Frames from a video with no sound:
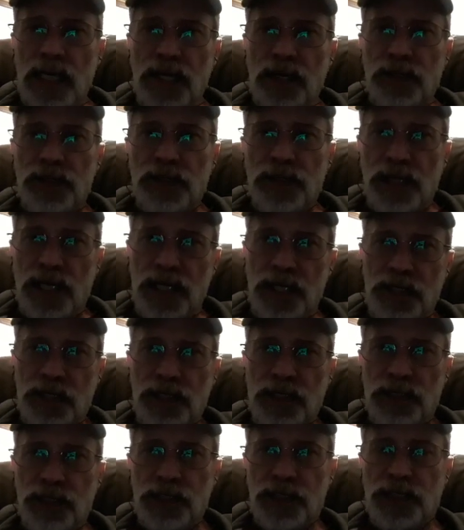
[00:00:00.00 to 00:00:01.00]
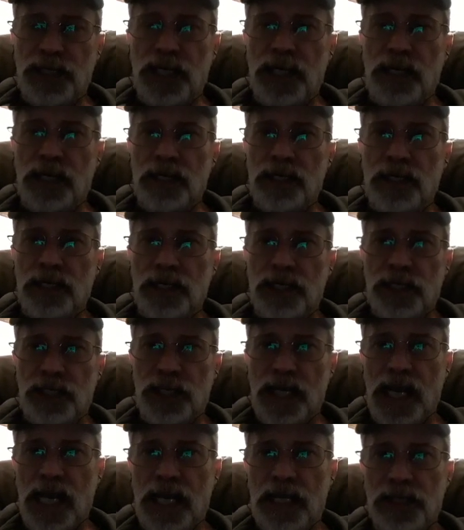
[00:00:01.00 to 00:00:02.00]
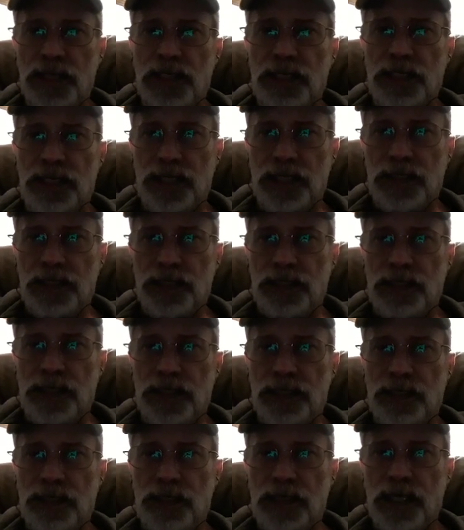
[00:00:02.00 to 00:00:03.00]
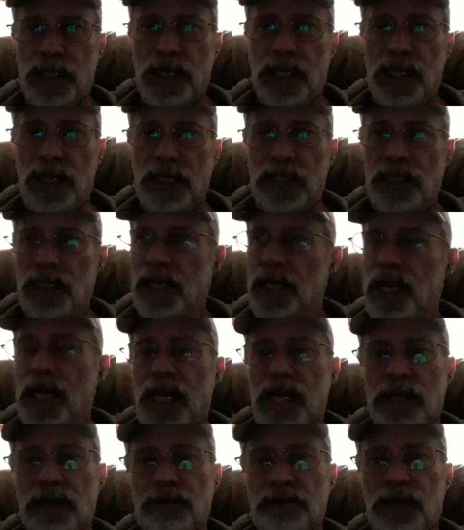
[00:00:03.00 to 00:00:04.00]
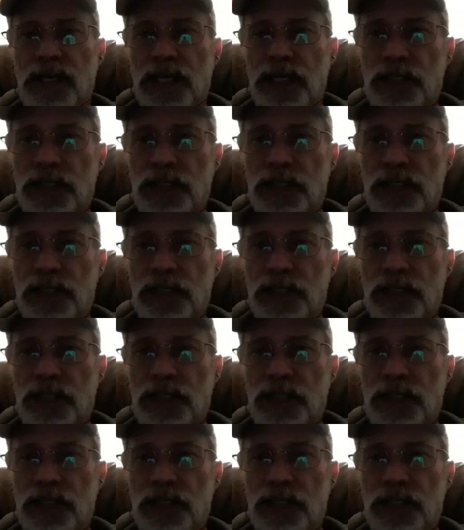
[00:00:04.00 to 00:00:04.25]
other nation state that has had these incidents. They have a